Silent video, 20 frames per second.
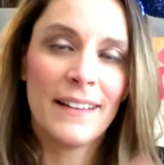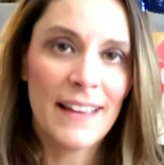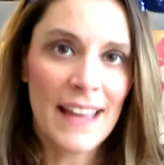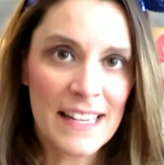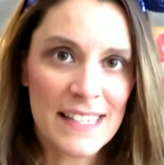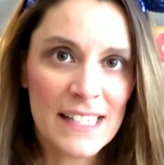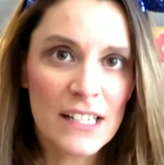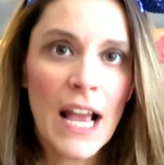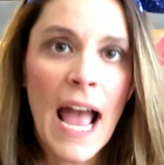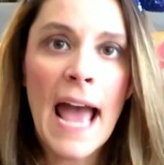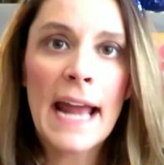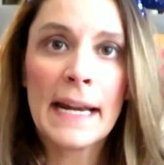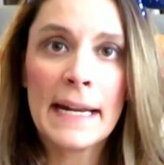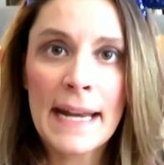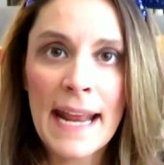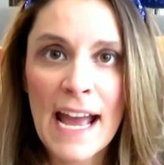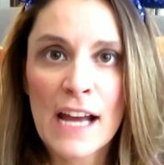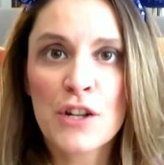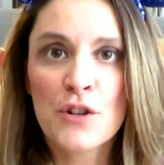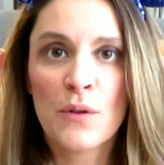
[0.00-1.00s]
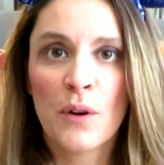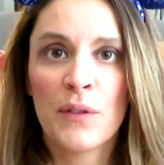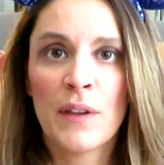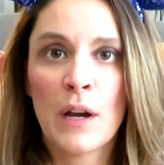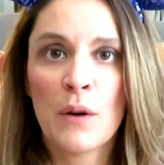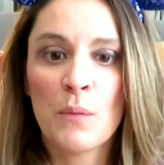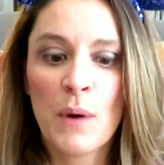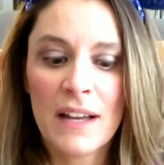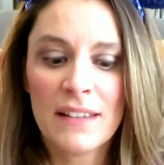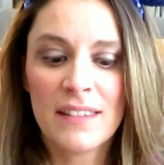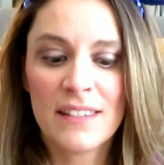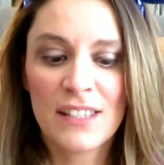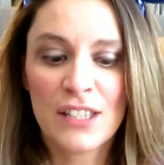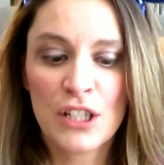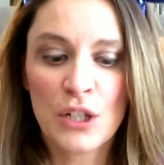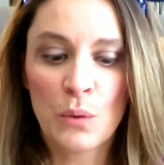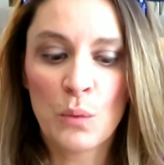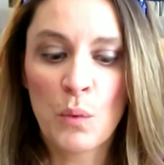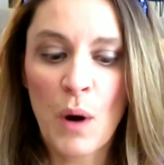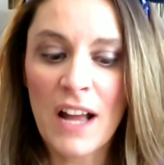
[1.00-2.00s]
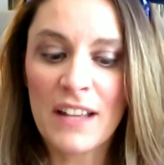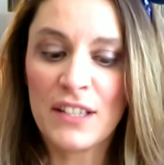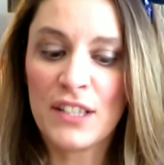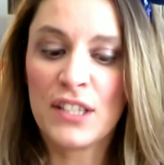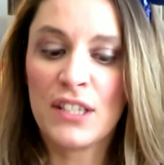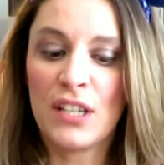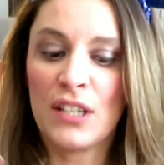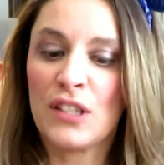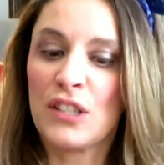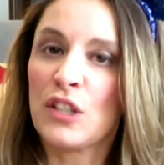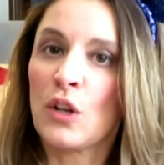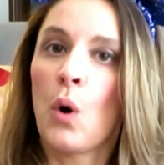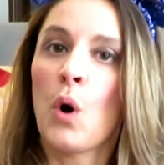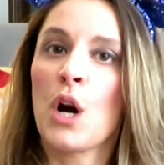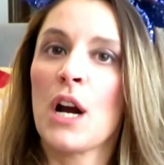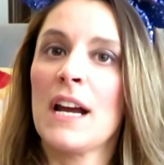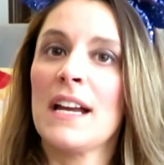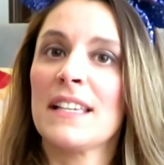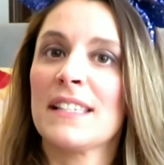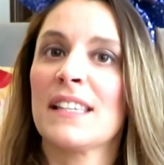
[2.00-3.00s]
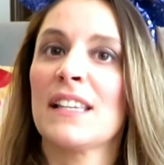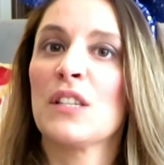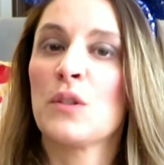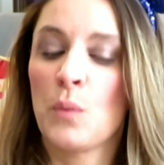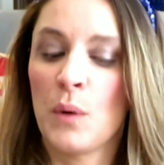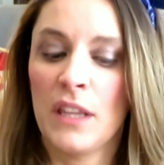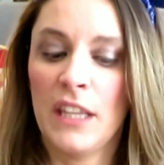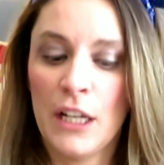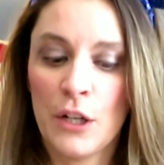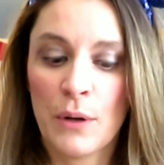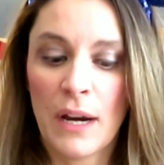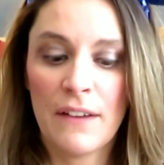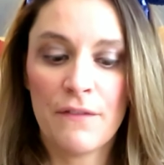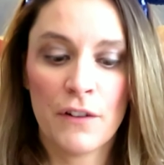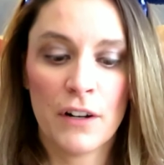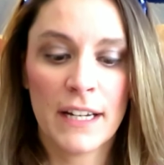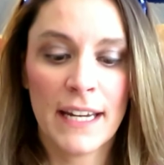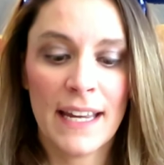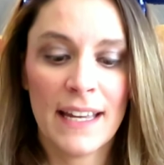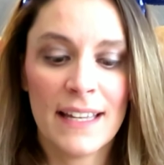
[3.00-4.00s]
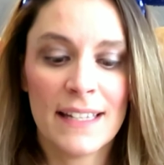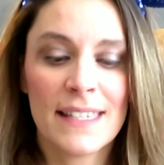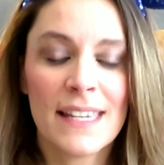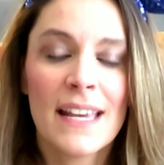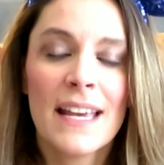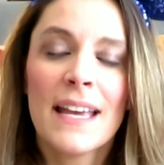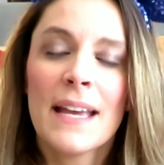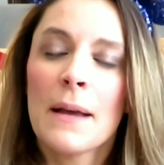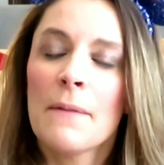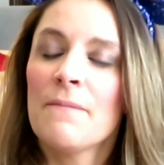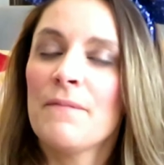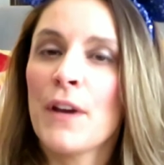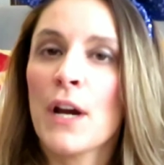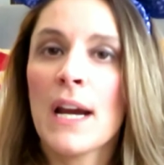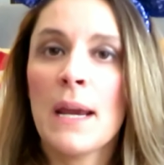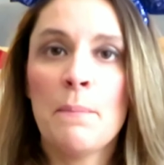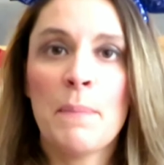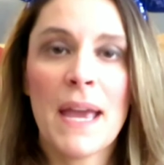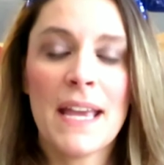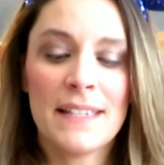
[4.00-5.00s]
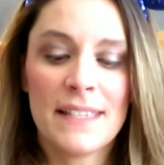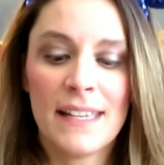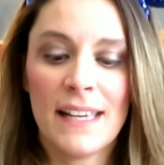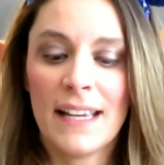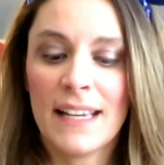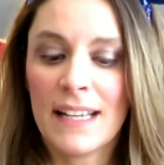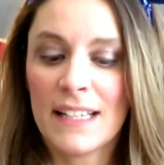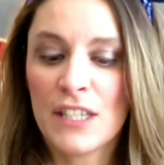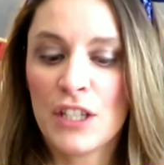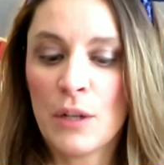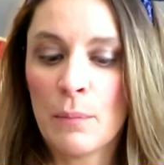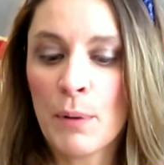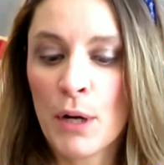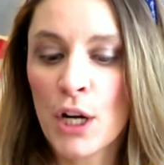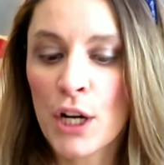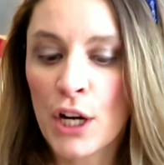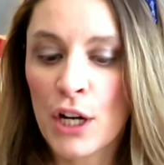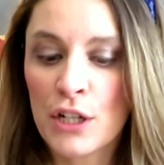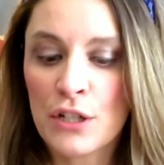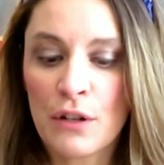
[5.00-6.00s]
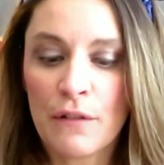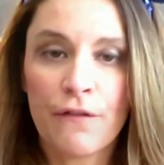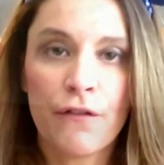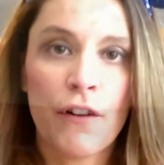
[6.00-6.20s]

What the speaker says: it's kind of natural that Restaurantosaurus is really great for kids. Very basic, it's your burgers, your